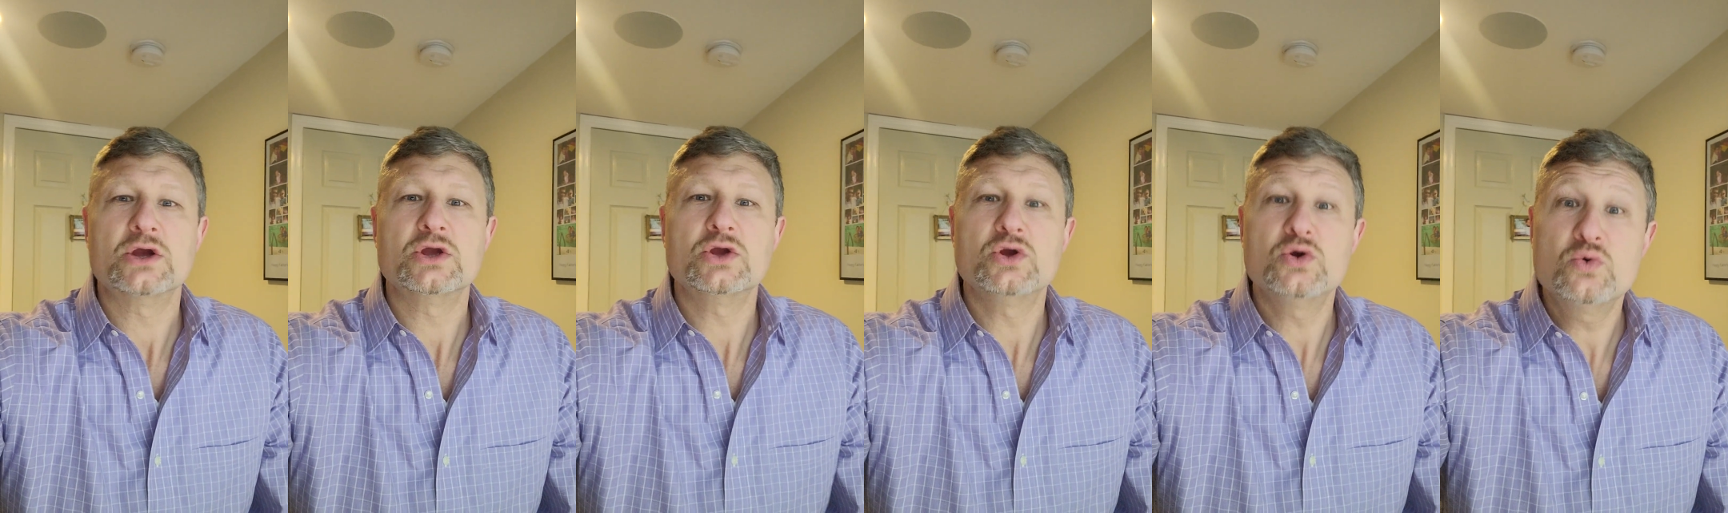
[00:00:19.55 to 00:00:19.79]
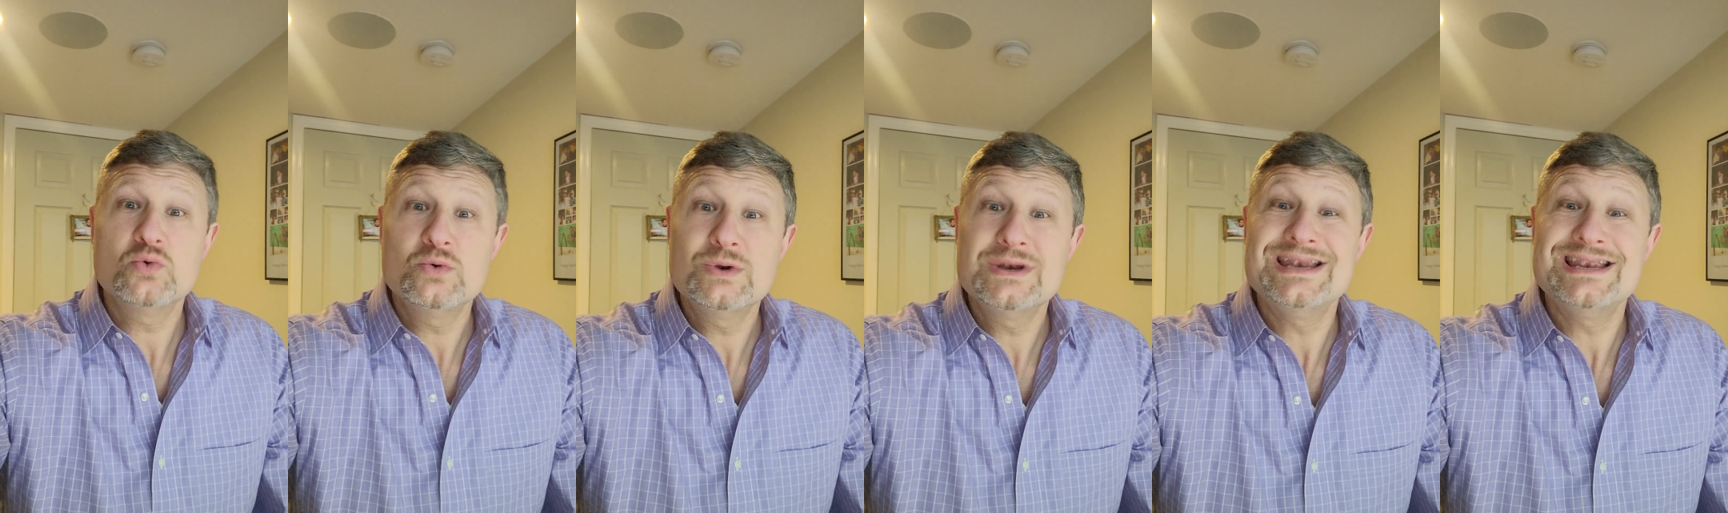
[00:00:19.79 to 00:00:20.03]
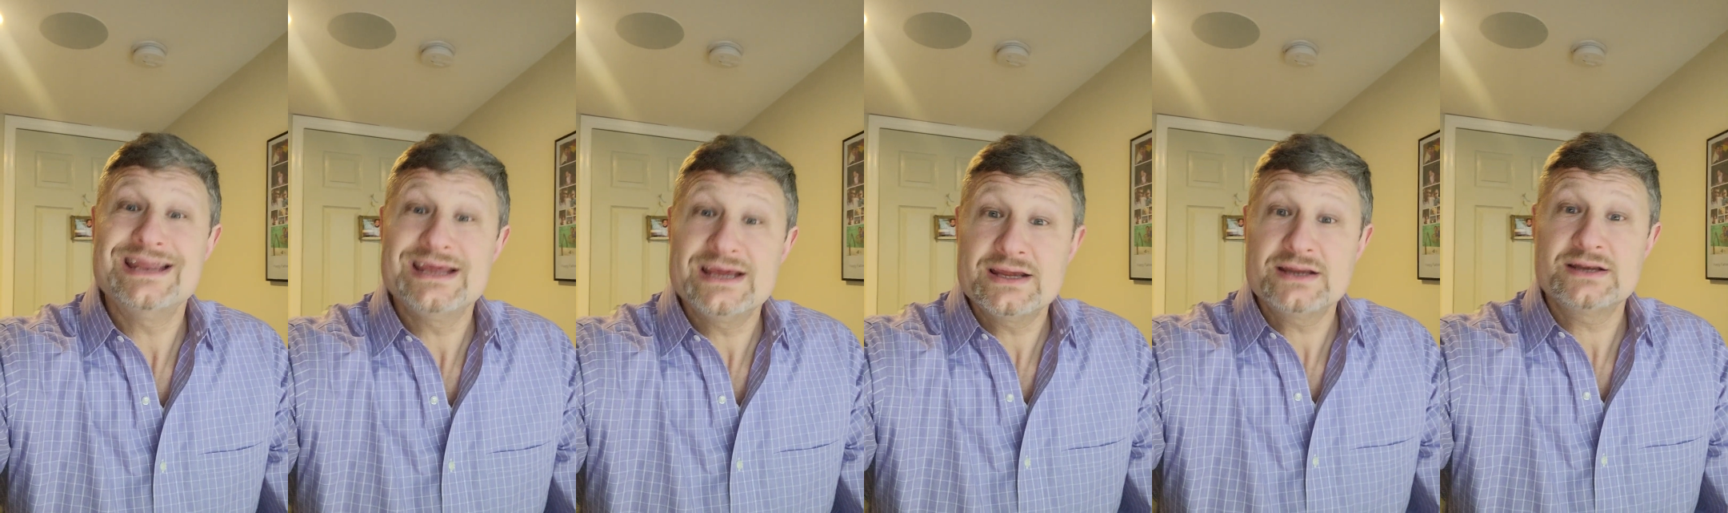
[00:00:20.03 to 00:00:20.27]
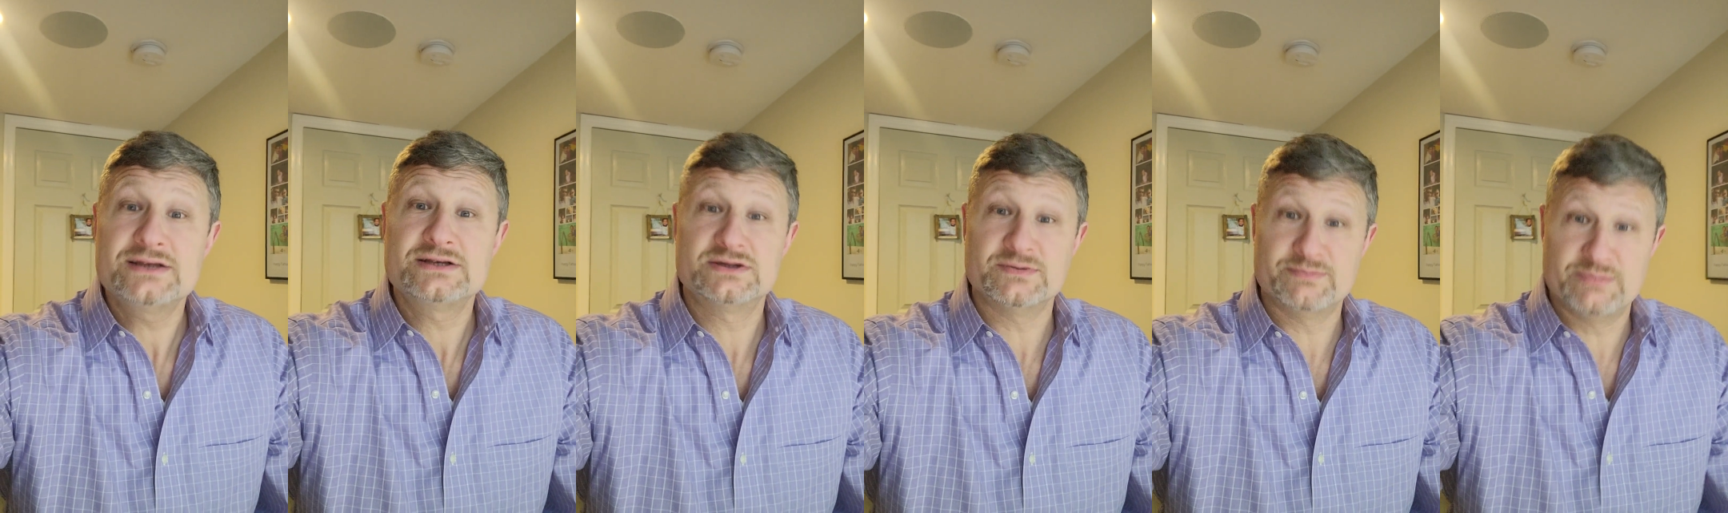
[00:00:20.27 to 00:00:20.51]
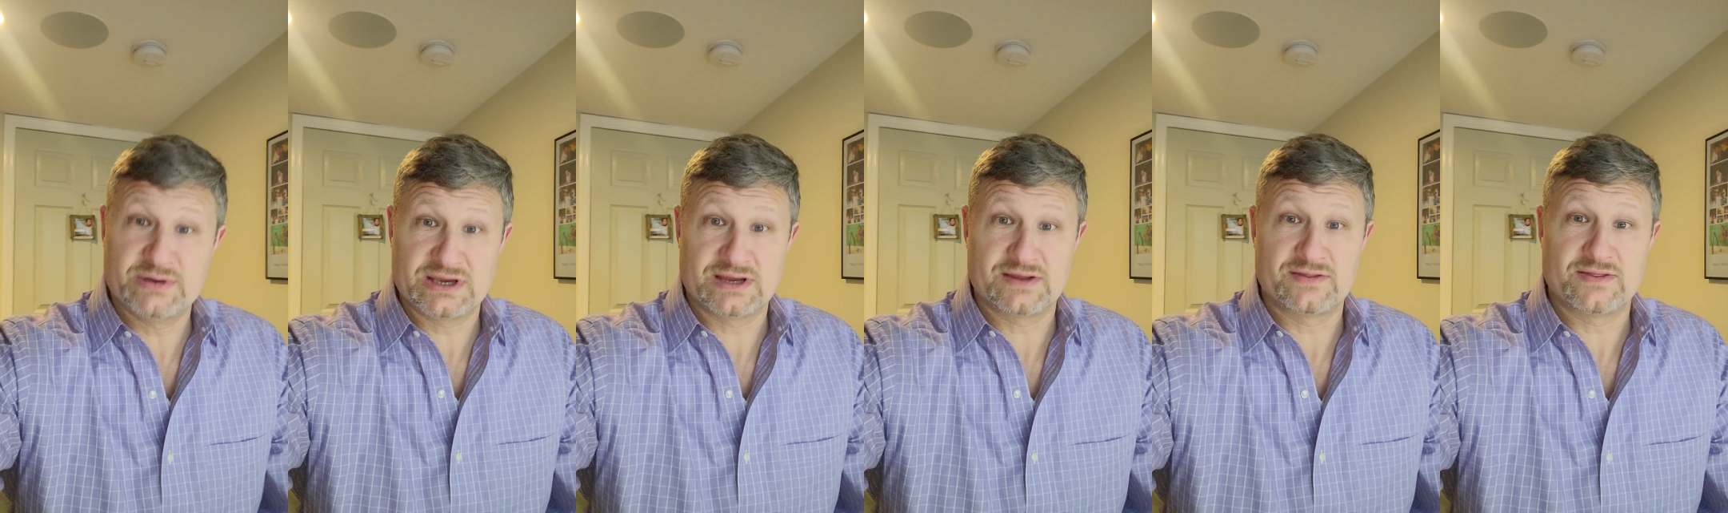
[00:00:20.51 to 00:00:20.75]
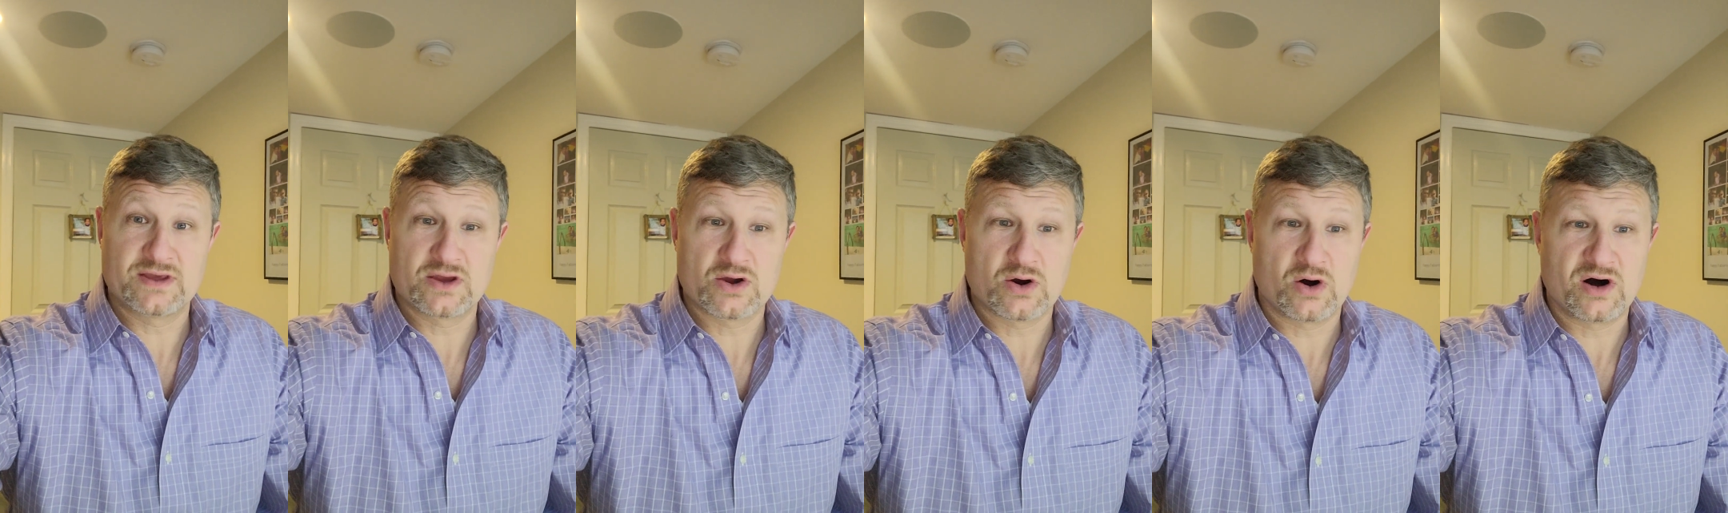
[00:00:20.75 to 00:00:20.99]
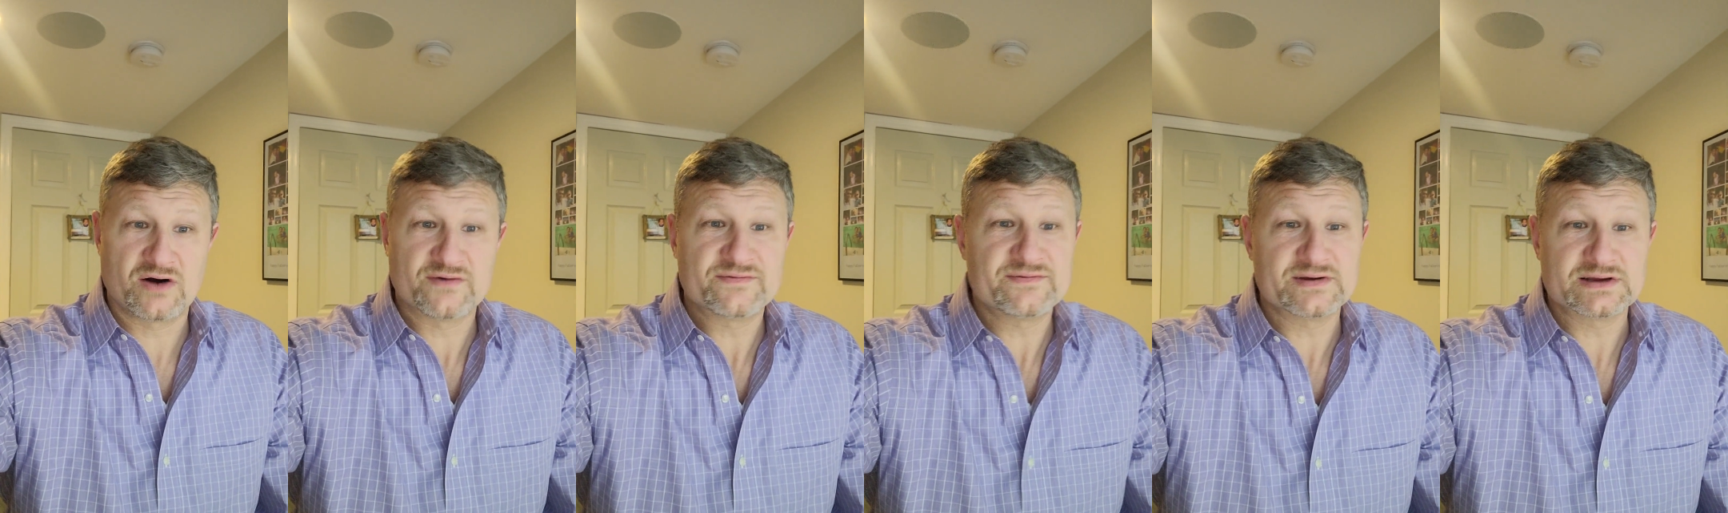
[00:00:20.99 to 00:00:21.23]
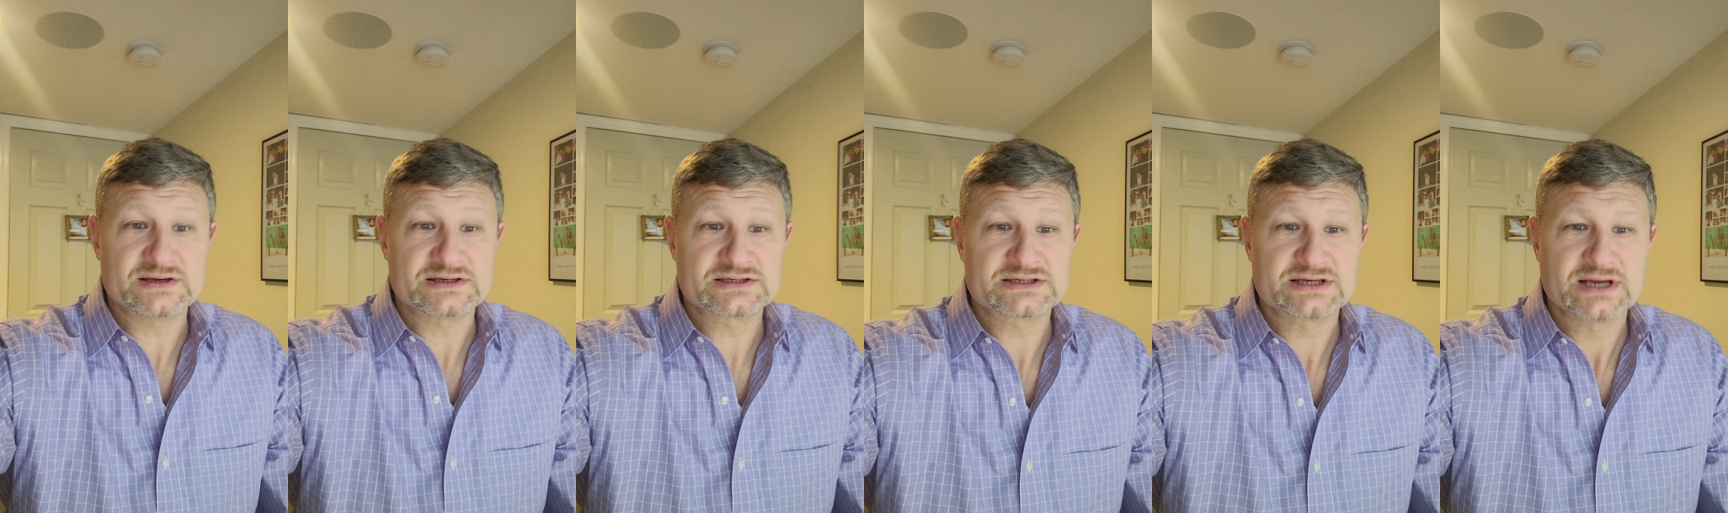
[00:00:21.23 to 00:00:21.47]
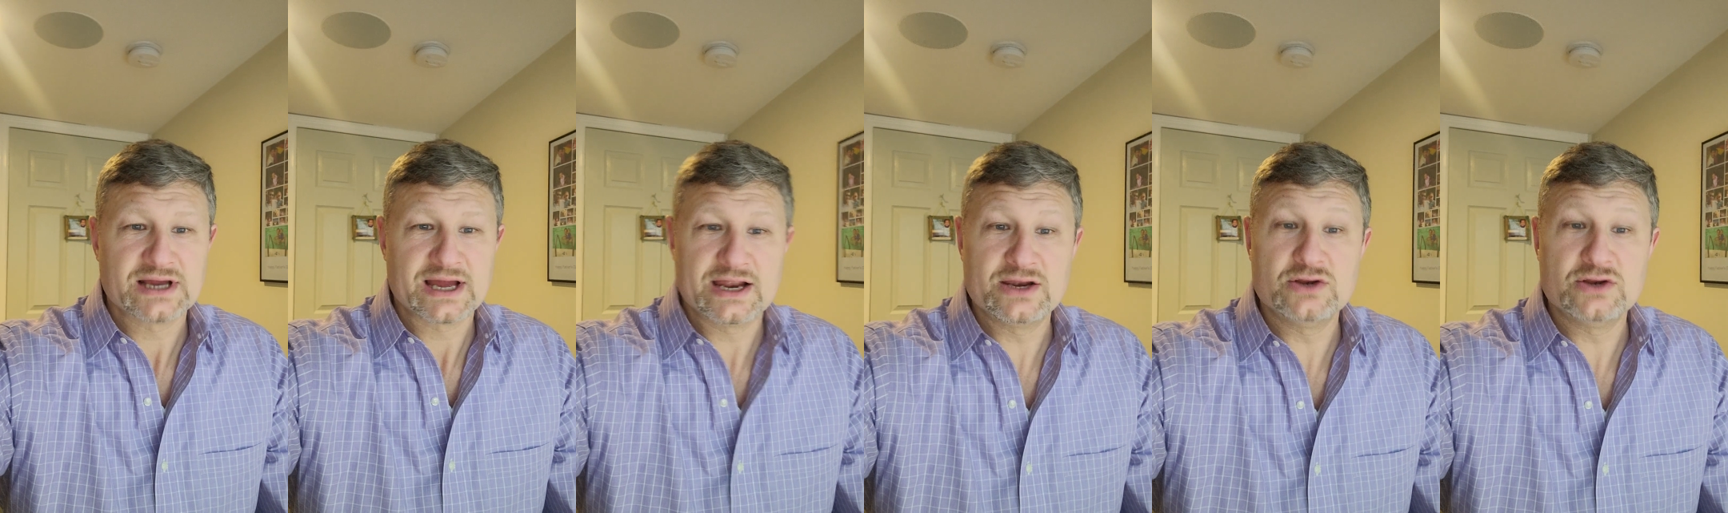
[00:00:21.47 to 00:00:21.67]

You need to be in the office.